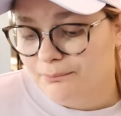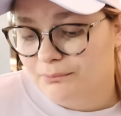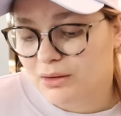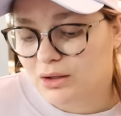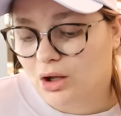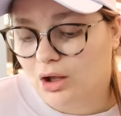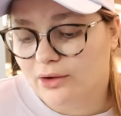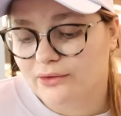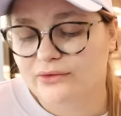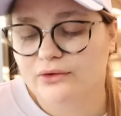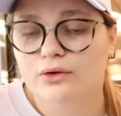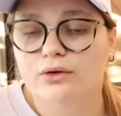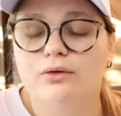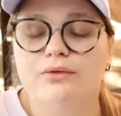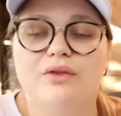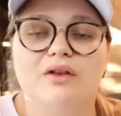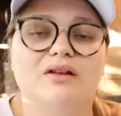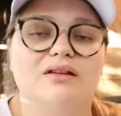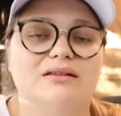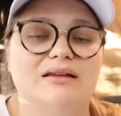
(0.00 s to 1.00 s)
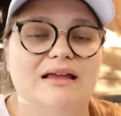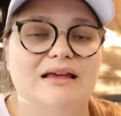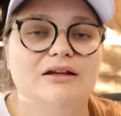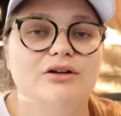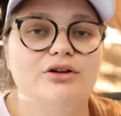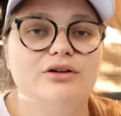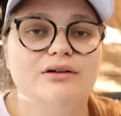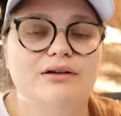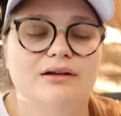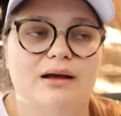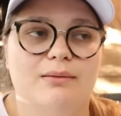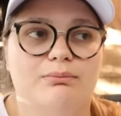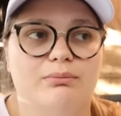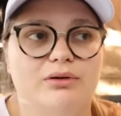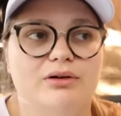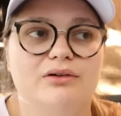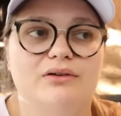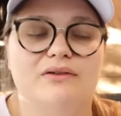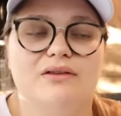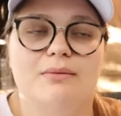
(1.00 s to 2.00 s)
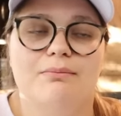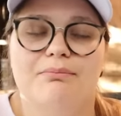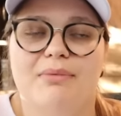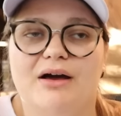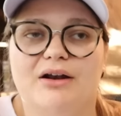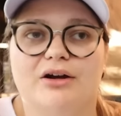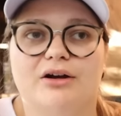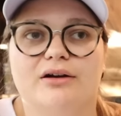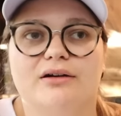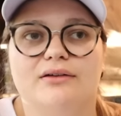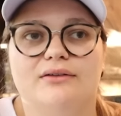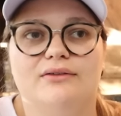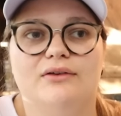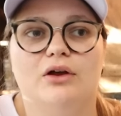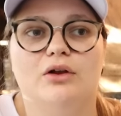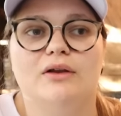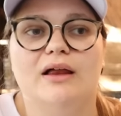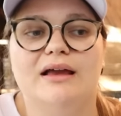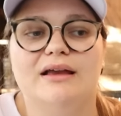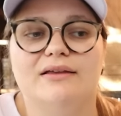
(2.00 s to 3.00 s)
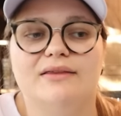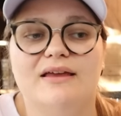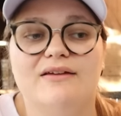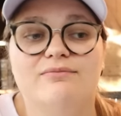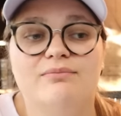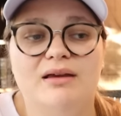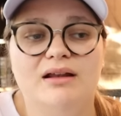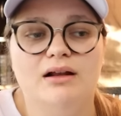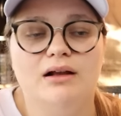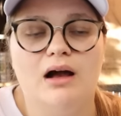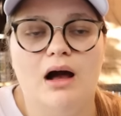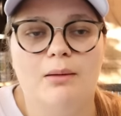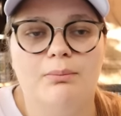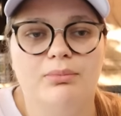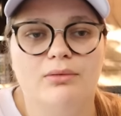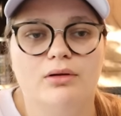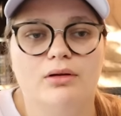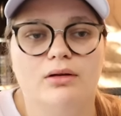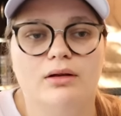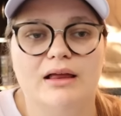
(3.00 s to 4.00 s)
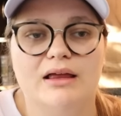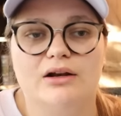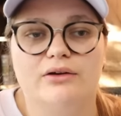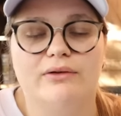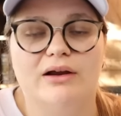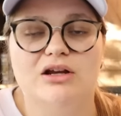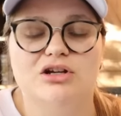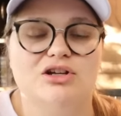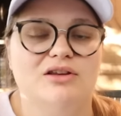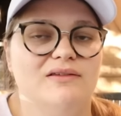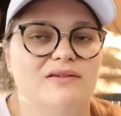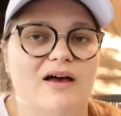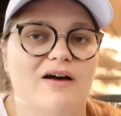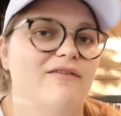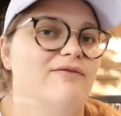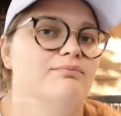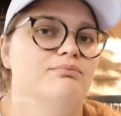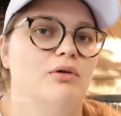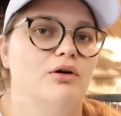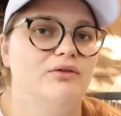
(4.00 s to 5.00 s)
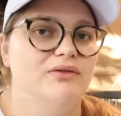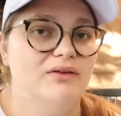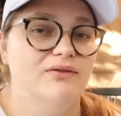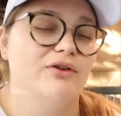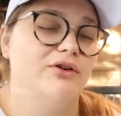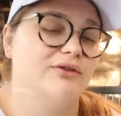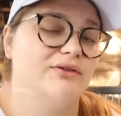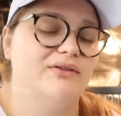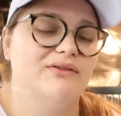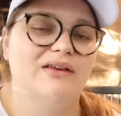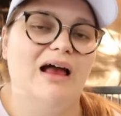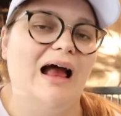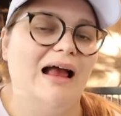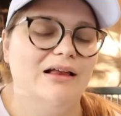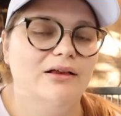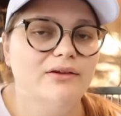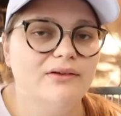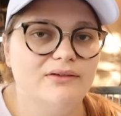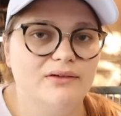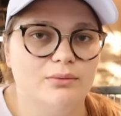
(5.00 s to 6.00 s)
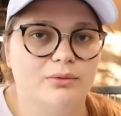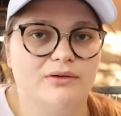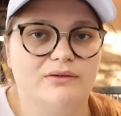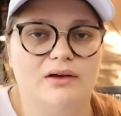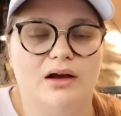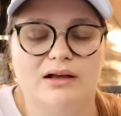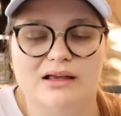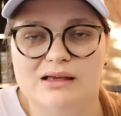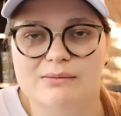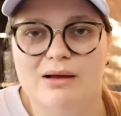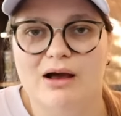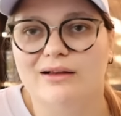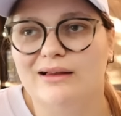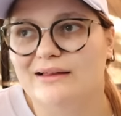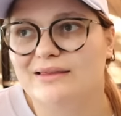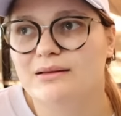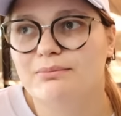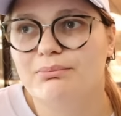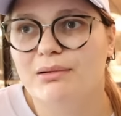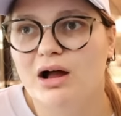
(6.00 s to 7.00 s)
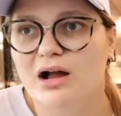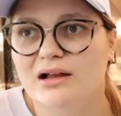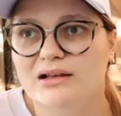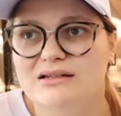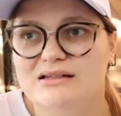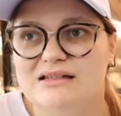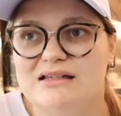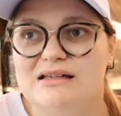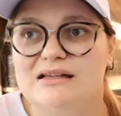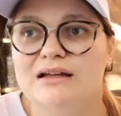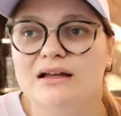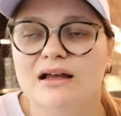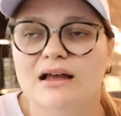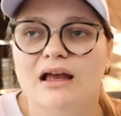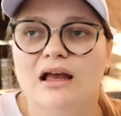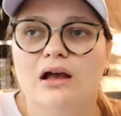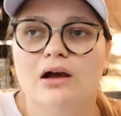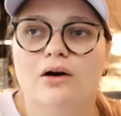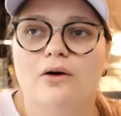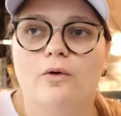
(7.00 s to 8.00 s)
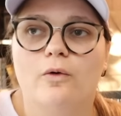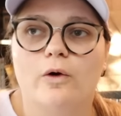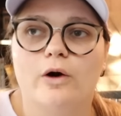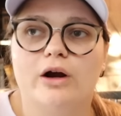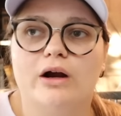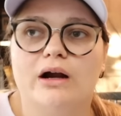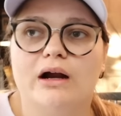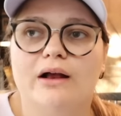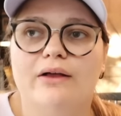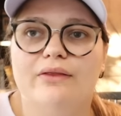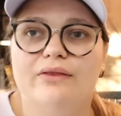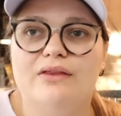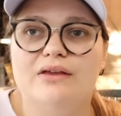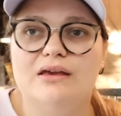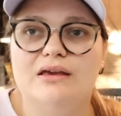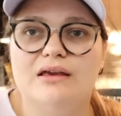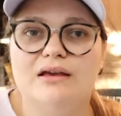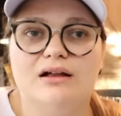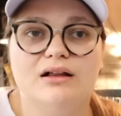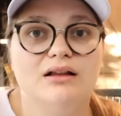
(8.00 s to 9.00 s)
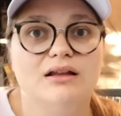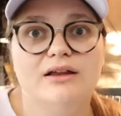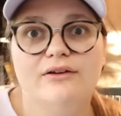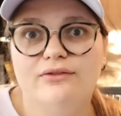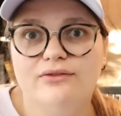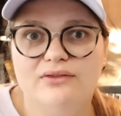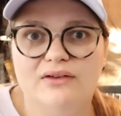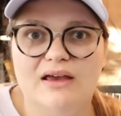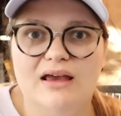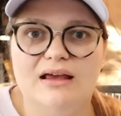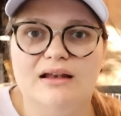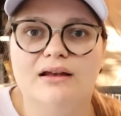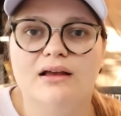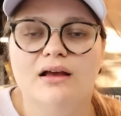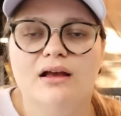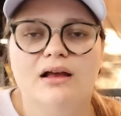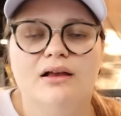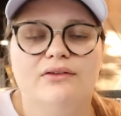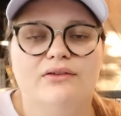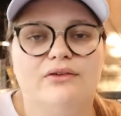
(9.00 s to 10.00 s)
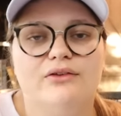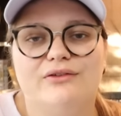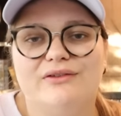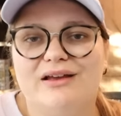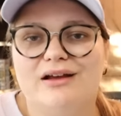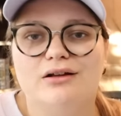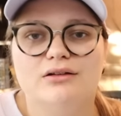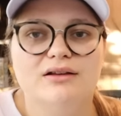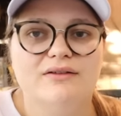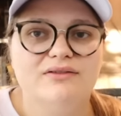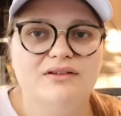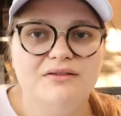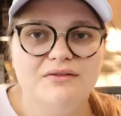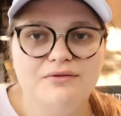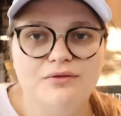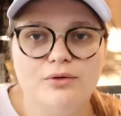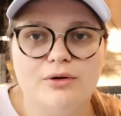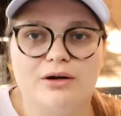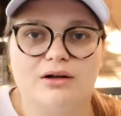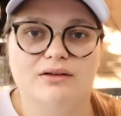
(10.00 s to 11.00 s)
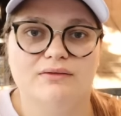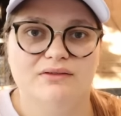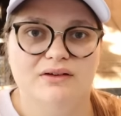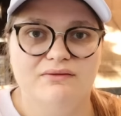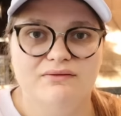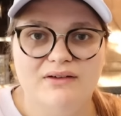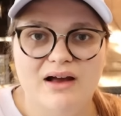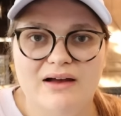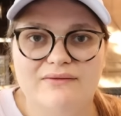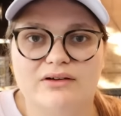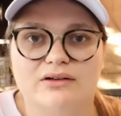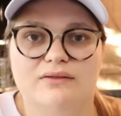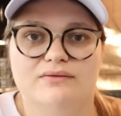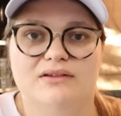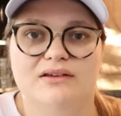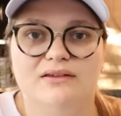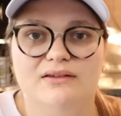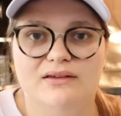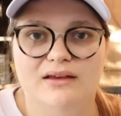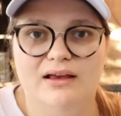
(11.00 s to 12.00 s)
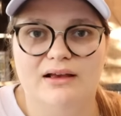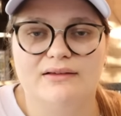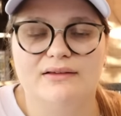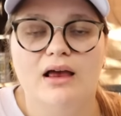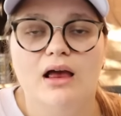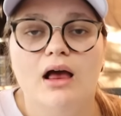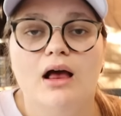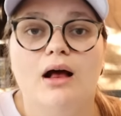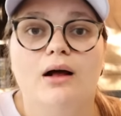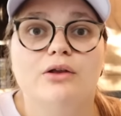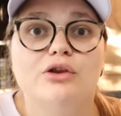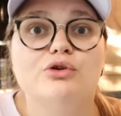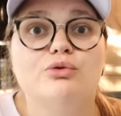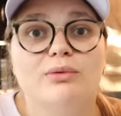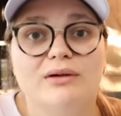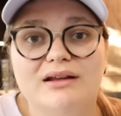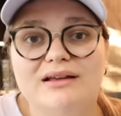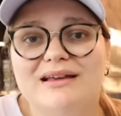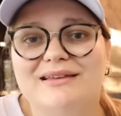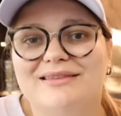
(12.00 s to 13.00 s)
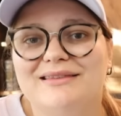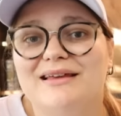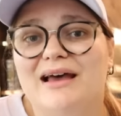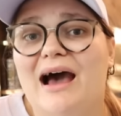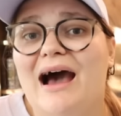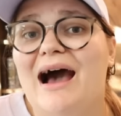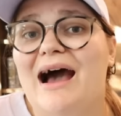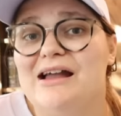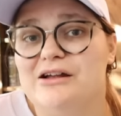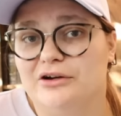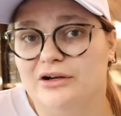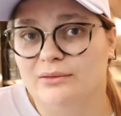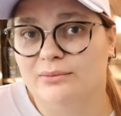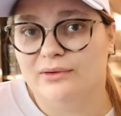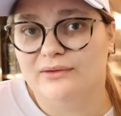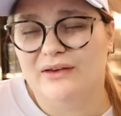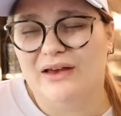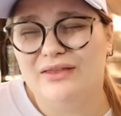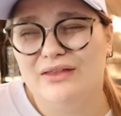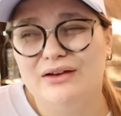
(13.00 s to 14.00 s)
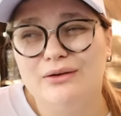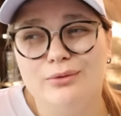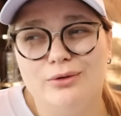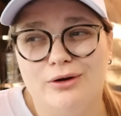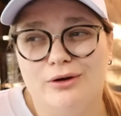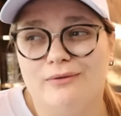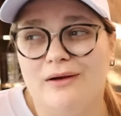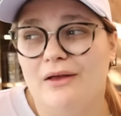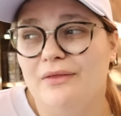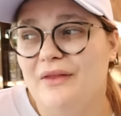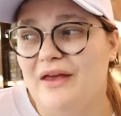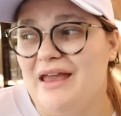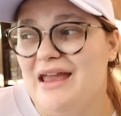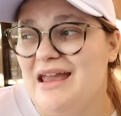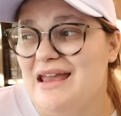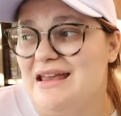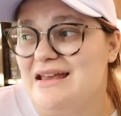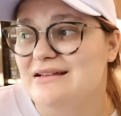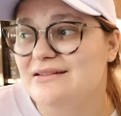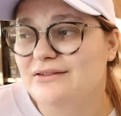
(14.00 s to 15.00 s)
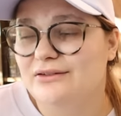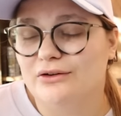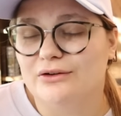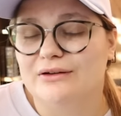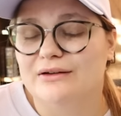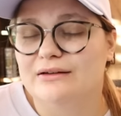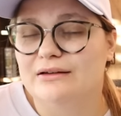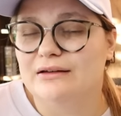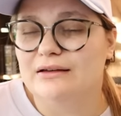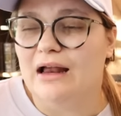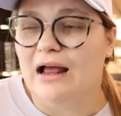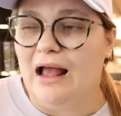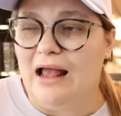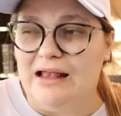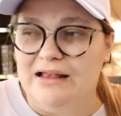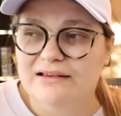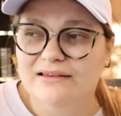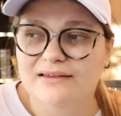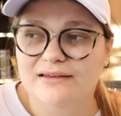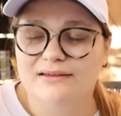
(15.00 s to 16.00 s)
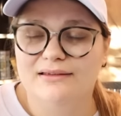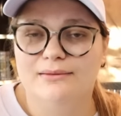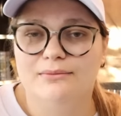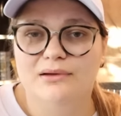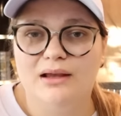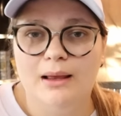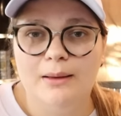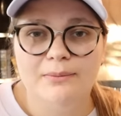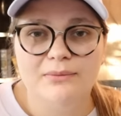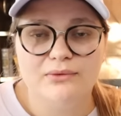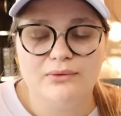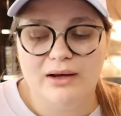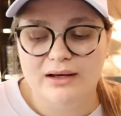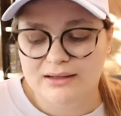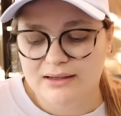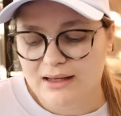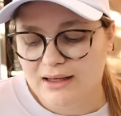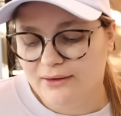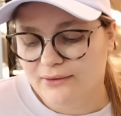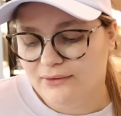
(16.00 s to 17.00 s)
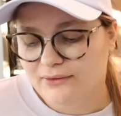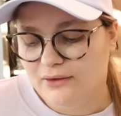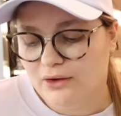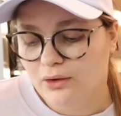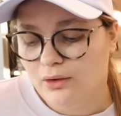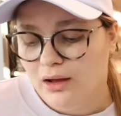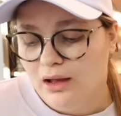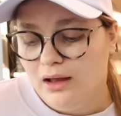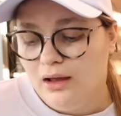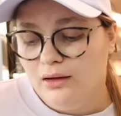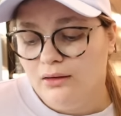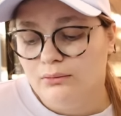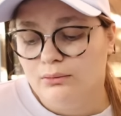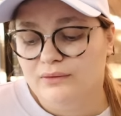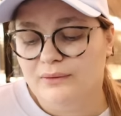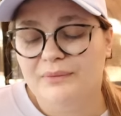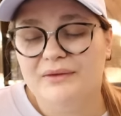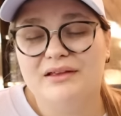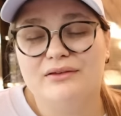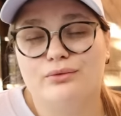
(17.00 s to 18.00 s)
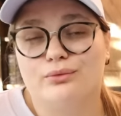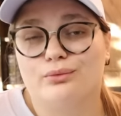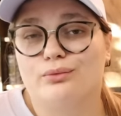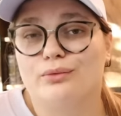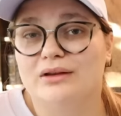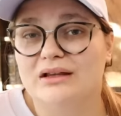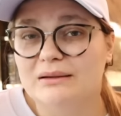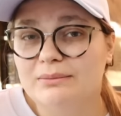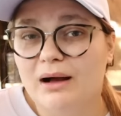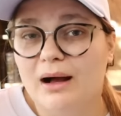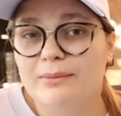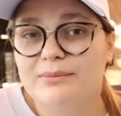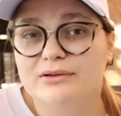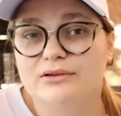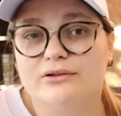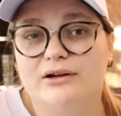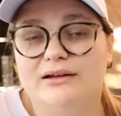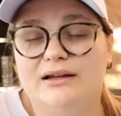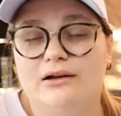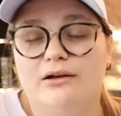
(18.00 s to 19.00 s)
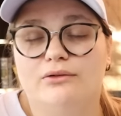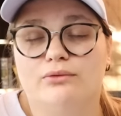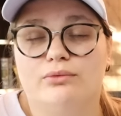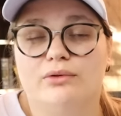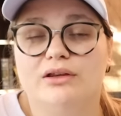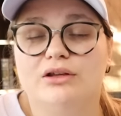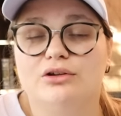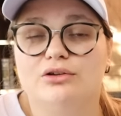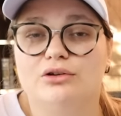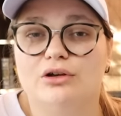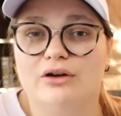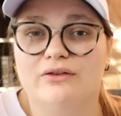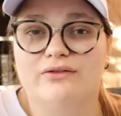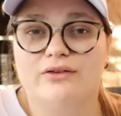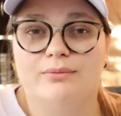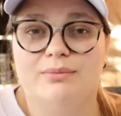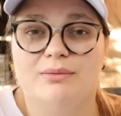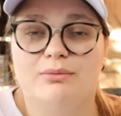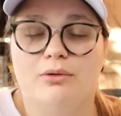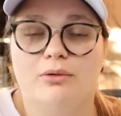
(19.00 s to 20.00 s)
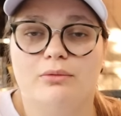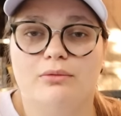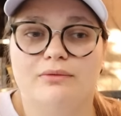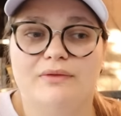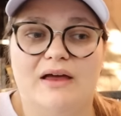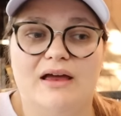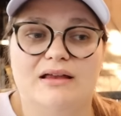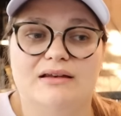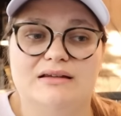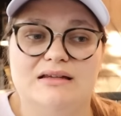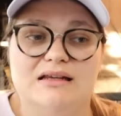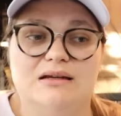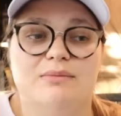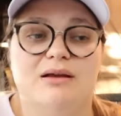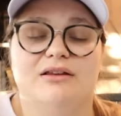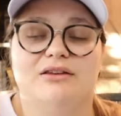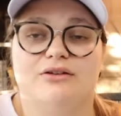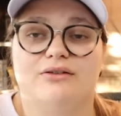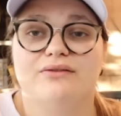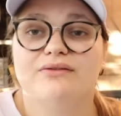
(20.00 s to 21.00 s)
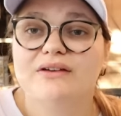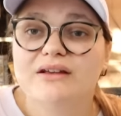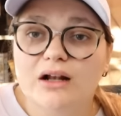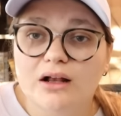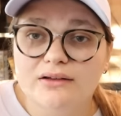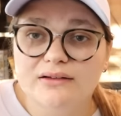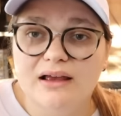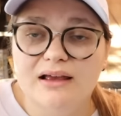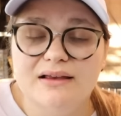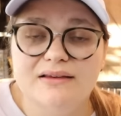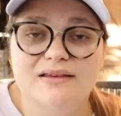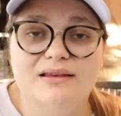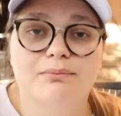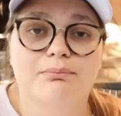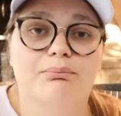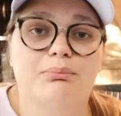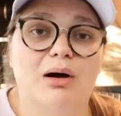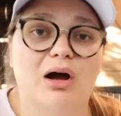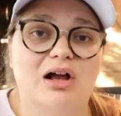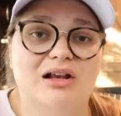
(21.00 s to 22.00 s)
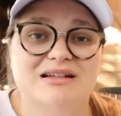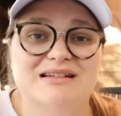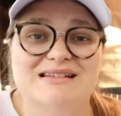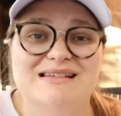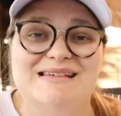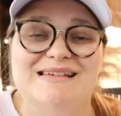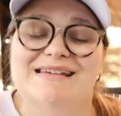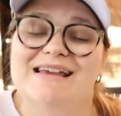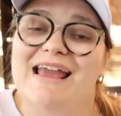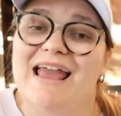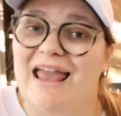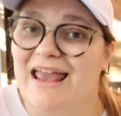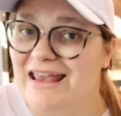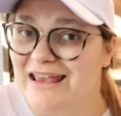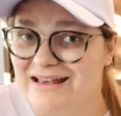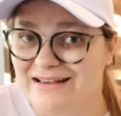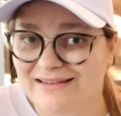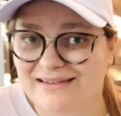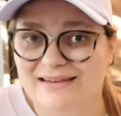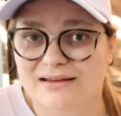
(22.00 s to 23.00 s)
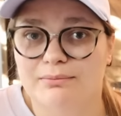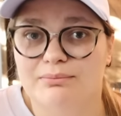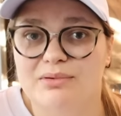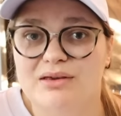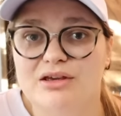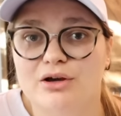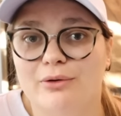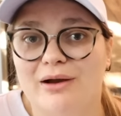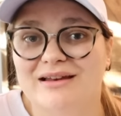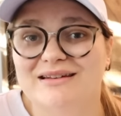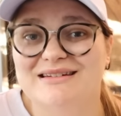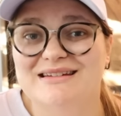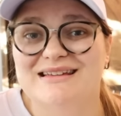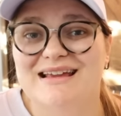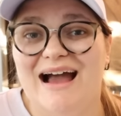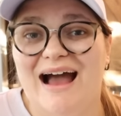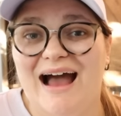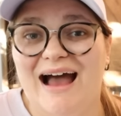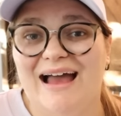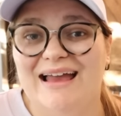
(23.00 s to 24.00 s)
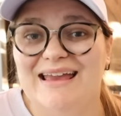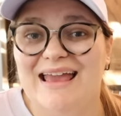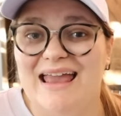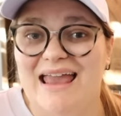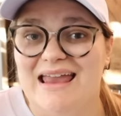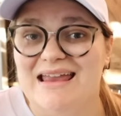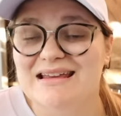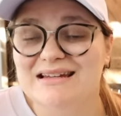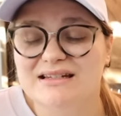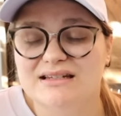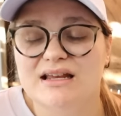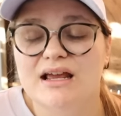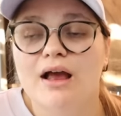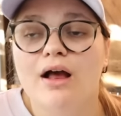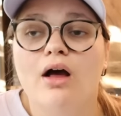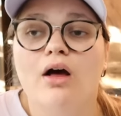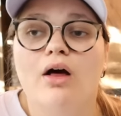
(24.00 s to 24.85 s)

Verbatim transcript: but also the later numbers the better so like they've made a couple iterations of most of their styles so we're talking about like the bondi or the Clifton. So there's like a Clifton 4, a Clifton 5, a Clifton 6. You want to get the higher numbers. I think we're around the 8s or 9s sometimes right now. So something that's really popular right now and really good for people that need to be on their feet all day is the Bondi 8s, B O N D I 8.